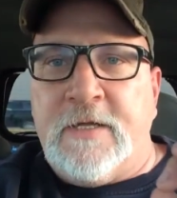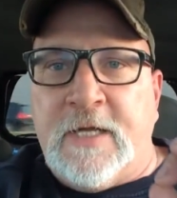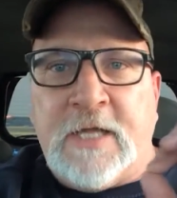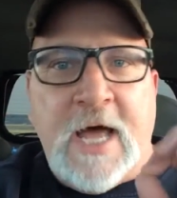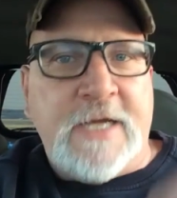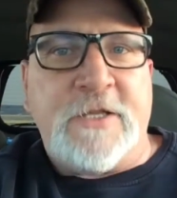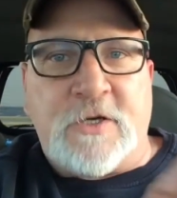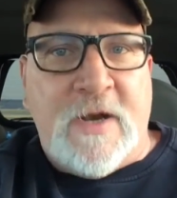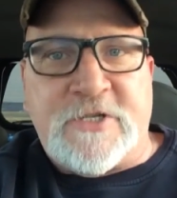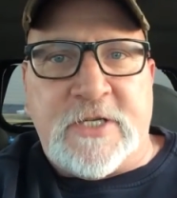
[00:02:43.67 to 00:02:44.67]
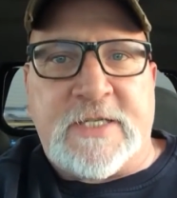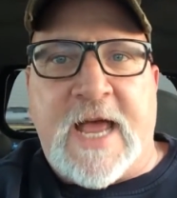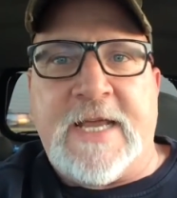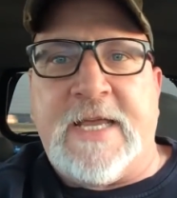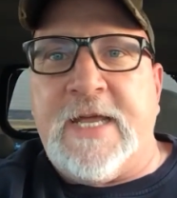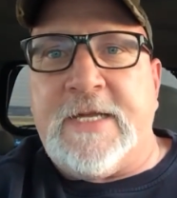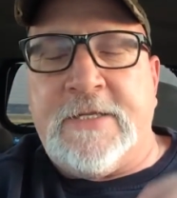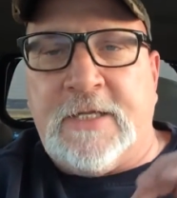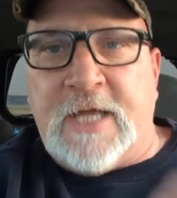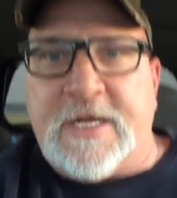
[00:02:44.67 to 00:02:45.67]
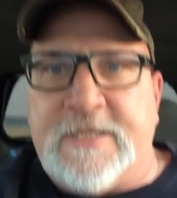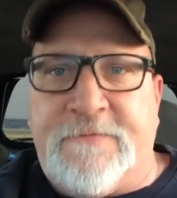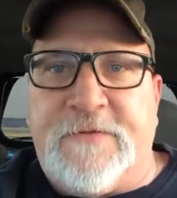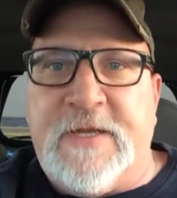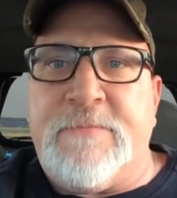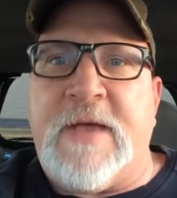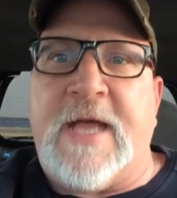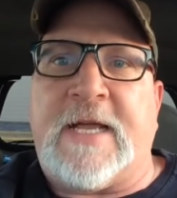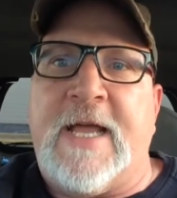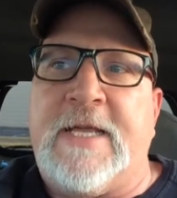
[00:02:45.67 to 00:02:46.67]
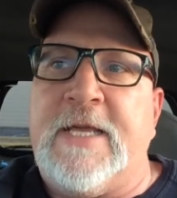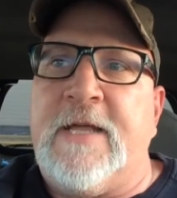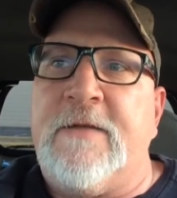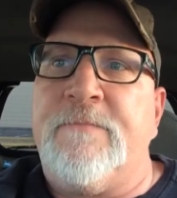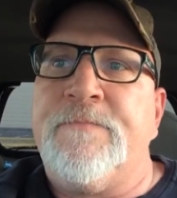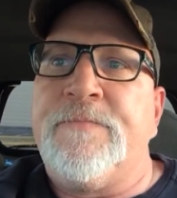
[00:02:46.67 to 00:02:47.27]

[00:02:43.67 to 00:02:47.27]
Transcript: a lot of the questions I get and a lot of the feedback I get